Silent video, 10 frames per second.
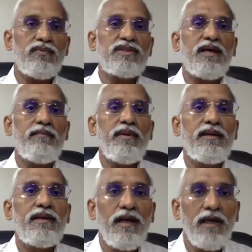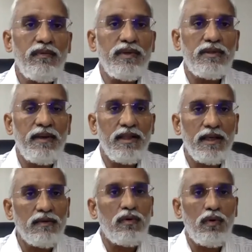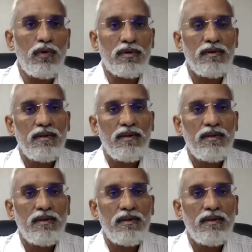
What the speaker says: which can be dealt with by that court,